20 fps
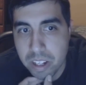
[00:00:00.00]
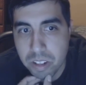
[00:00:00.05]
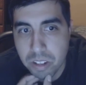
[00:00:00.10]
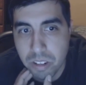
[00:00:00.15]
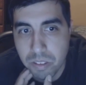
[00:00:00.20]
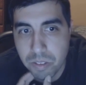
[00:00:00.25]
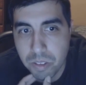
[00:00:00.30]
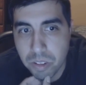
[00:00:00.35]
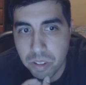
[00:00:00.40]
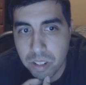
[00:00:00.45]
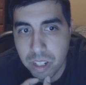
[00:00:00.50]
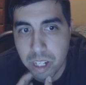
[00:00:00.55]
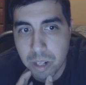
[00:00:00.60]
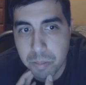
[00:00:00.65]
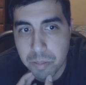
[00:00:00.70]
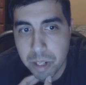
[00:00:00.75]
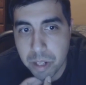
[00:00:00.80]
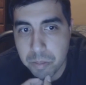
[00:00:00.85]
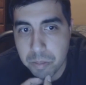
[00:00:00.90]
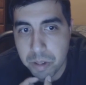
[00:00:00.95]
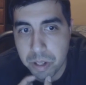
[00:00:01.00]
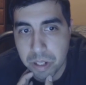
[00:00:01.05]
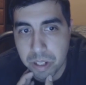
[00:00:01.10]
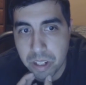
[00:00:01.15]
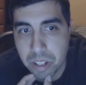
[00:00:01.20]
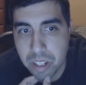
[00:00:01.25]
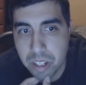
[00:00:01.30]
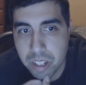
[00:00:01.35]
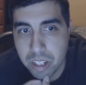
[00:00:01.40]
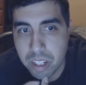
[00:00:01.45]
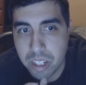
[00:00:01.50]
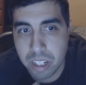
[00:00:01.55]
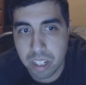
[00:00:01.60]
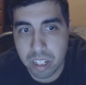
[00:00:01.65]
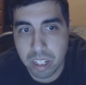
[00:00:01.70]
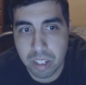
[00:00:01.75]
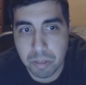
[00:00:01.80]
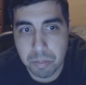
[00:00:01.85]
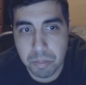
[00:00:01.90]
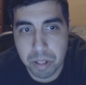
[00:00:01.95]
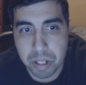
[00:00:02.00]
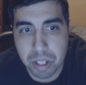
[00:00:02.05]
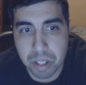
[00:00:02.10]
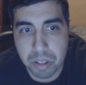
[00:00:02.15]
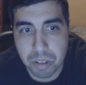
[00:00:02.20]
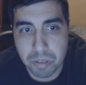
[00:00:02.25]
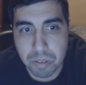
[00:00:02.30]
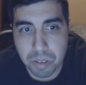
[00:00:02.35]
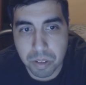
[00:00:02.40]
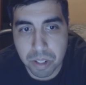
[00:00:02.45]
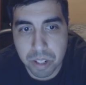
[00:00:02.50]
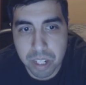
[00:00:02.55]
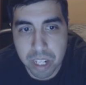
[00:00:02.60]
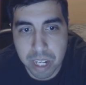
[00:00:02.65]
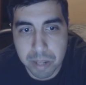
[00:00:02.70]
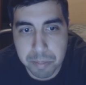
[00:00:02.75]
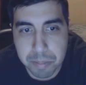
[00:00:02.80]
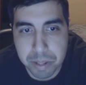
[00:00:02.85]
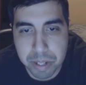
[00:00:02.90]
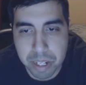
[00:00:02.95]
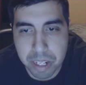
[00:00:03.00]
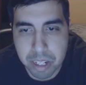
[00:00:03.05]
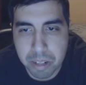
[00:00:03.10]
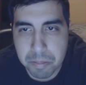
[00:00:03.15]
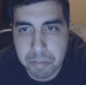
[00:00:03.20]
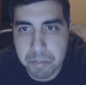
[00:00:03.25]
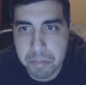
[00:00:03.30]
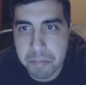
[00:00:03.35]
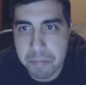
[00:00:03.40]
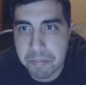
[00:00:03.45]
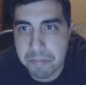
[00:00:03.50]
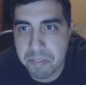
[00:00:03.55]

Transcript: So if you'll allow me among, among you for the time being,